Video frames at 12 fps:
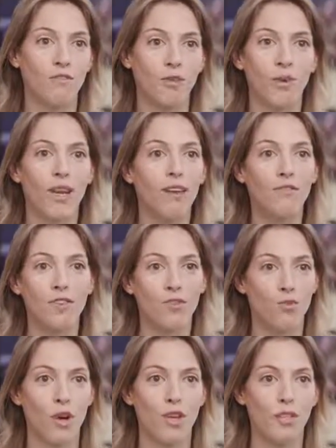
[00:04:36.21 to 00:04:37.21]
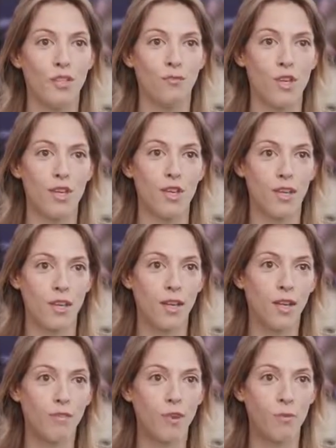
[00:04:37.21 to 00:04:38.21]
for whatever you want it to be in a
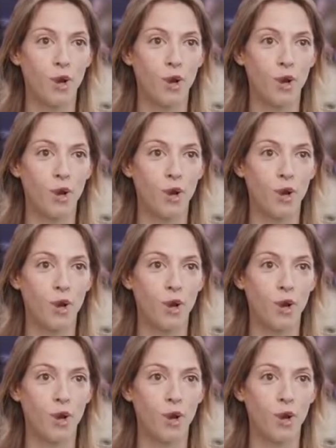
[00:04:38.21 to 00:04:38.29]
given